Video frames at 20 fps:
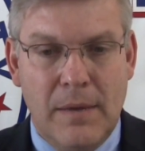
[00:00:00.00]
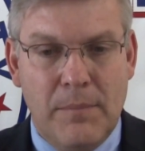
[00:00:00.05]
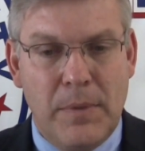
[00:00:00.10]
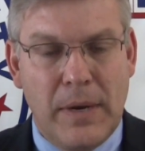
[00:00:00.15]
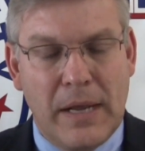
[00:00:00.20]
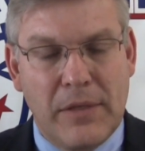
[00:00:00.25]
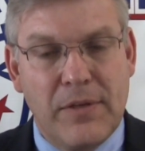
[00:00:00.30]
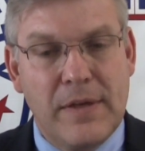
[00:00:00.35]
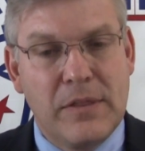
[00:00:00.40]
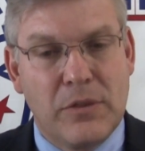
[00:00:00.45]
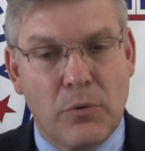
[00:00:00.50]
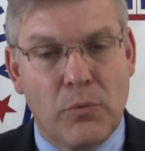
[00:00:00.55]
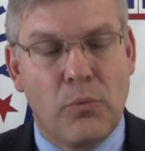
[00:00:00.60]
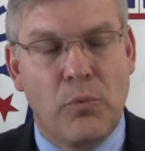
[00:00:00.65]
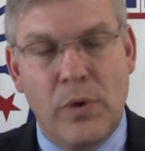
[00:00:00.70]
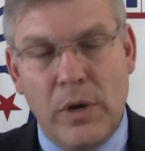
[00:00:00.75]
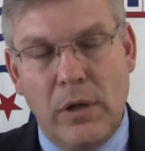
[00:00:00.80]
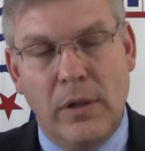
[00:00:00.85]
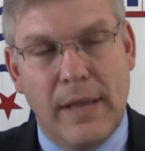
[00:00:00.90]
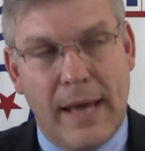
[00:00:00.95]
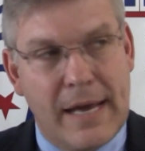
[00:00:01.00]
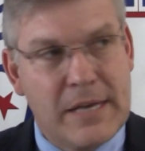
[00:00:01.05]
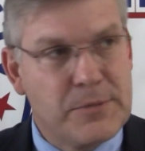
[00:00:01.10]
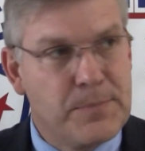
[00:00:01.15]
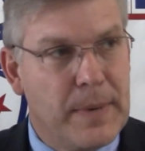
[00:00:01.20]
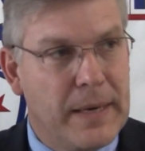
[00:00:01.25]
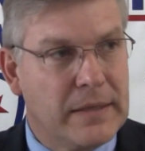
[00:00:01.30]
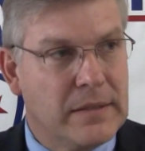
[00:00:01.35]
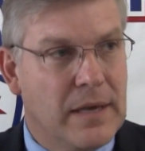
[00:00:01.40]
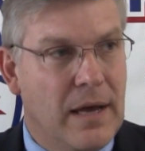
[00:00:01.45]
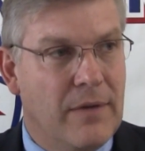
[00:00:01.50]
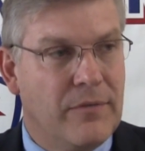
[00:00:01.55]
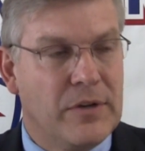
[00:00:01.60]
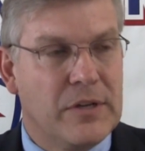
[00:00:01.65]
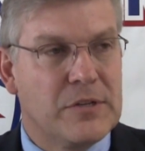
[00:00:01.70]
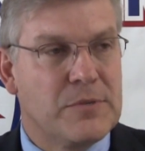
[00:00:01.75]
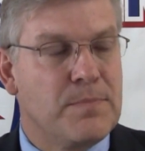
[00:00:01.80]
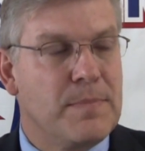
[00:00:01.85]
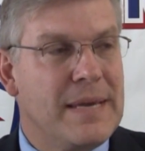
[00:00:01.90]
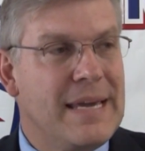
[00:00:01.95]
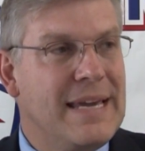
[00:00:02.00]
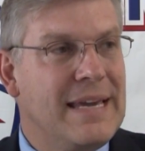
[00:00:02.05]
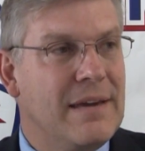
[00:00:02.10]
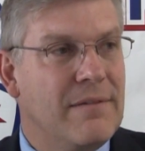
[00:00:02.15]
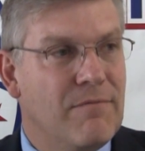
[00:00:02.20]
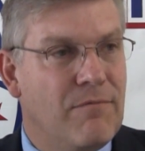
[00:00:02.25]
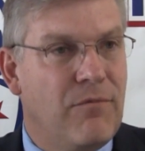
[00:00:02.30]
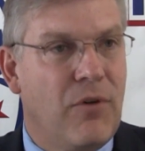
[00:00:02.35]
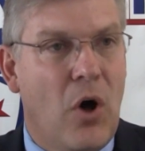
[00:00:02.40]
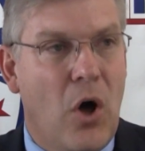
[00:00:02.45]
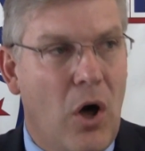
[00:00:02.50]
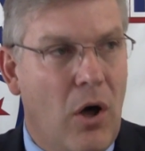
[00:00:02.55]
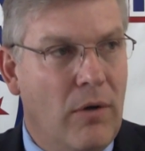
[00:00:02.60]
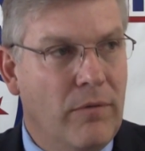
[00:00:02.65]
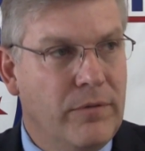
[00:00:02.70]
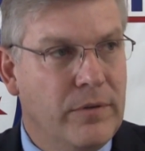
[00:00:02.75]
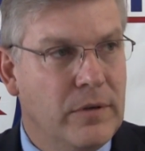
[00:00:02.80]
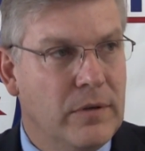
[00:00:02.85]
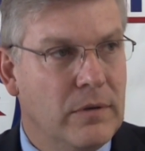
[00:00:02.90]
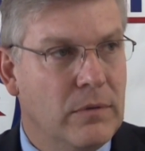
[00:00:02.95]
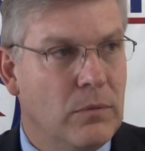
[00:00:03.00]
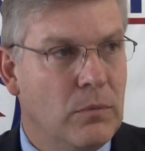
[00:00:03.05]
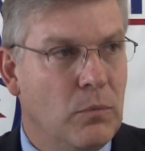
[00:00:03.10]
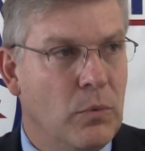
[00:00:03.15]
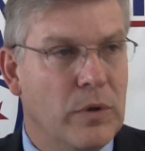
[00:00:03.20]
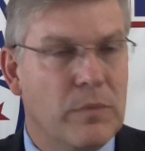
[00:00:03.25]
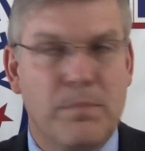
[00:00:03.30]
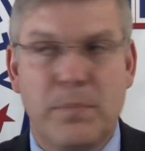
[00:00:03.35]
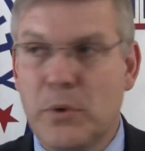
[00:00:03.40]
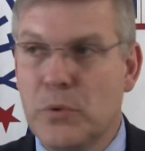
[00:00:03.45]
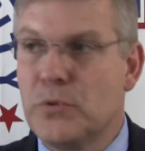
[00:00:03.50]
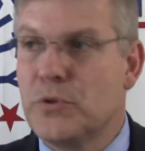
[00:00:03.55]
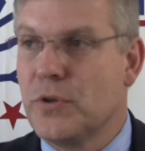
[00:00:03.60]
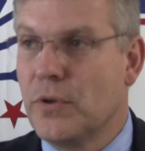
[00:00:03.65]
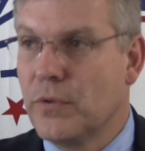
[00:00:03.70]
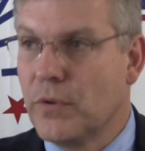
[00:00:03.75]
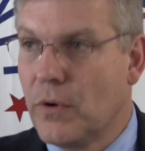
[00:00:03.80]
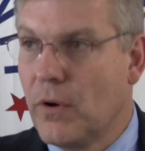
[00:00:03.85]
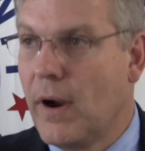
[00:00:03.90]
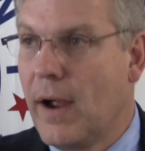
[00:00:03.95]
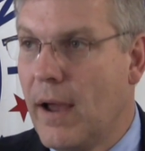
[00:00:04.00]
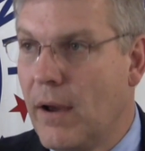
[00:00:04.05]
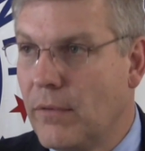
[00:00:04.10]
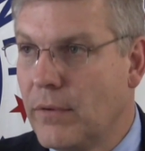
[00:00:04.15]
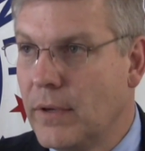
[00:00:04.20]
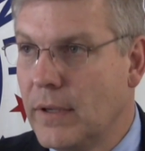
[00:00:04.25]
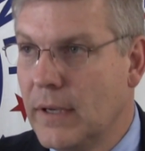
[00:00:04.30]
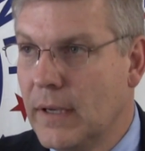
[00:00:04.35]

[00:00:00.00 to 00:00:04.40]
But I think the real aspect of it is being involved with boots on the ground.